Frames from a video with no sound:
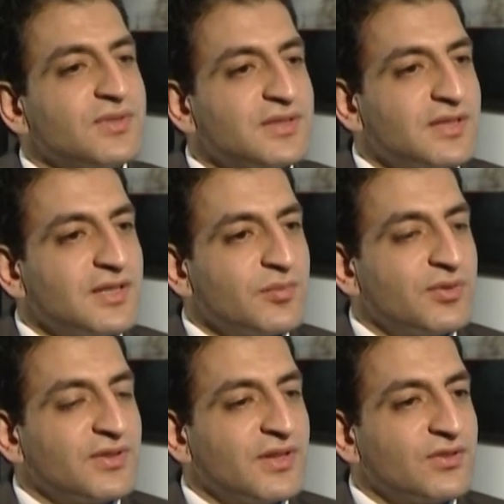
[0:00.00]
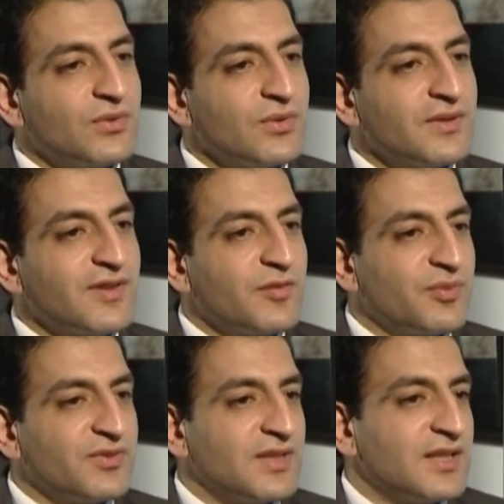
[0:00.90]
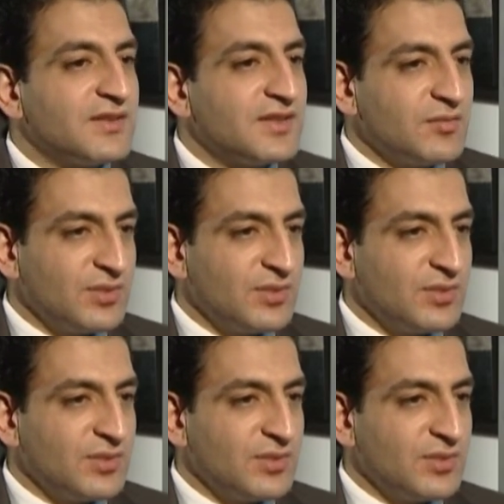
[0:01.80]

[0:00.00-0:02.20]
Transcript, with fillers: retail represents only 5% at 10